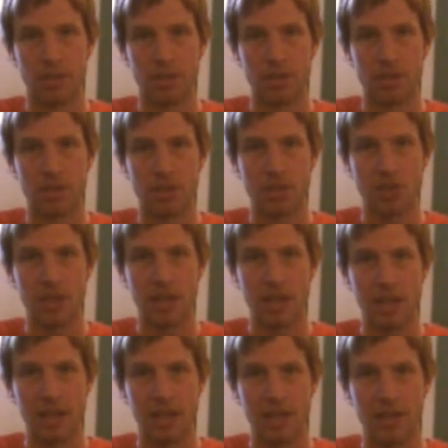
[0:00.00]
Just try
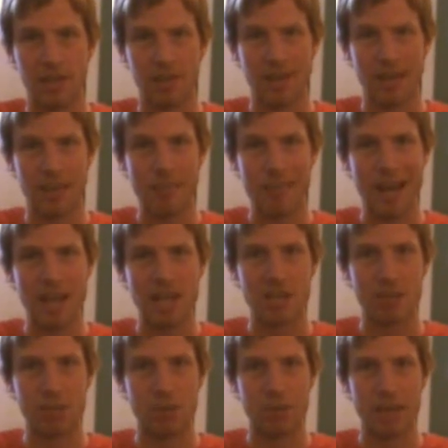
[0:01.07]
it at a
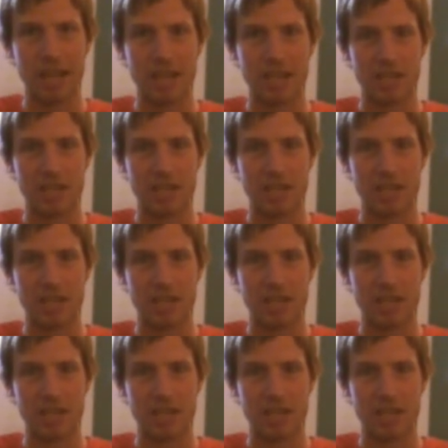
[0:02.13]
manageable pace.